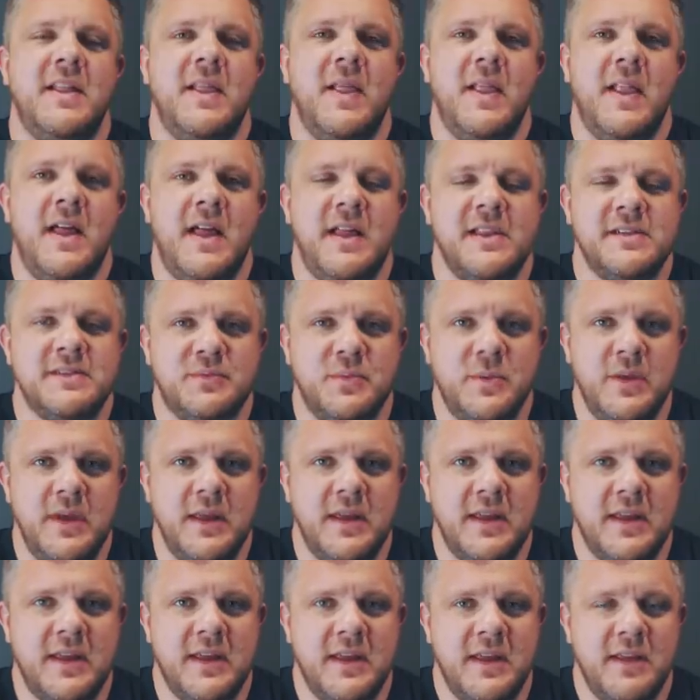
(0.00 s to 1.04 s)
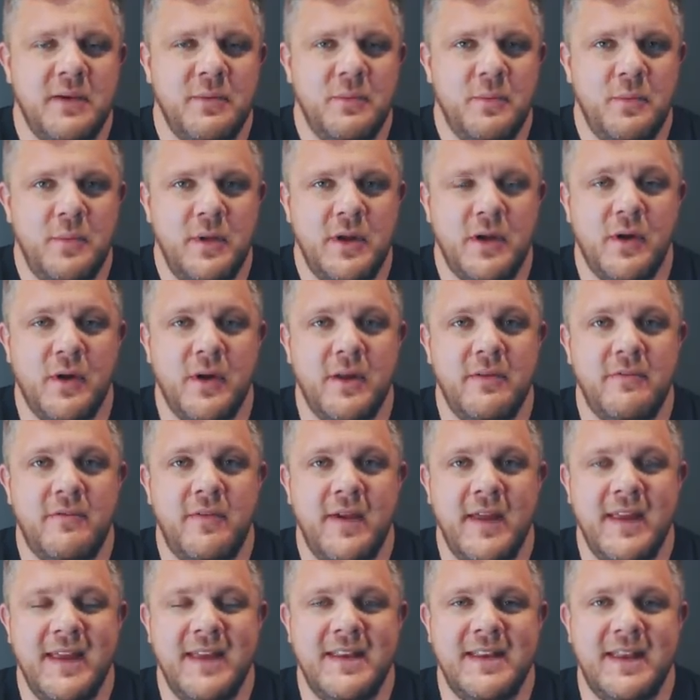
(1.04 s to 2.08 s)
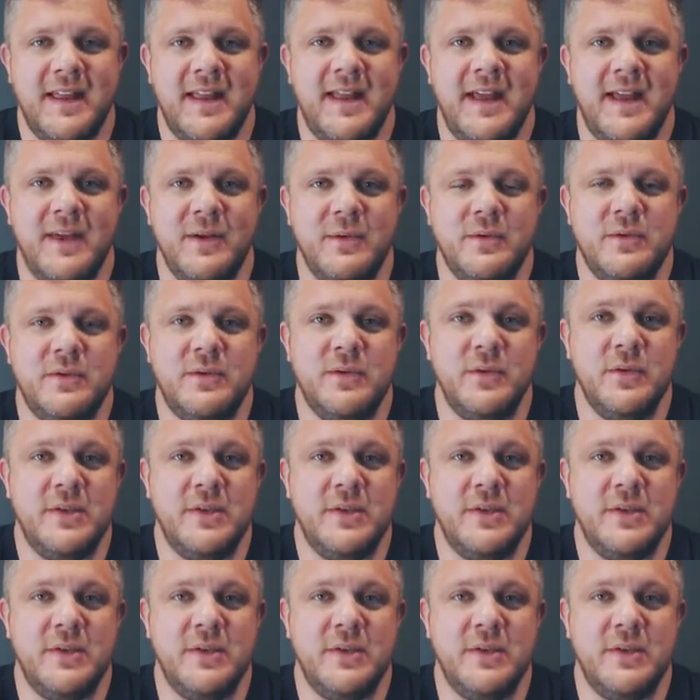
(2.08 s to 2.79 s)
Last week, we got invited out to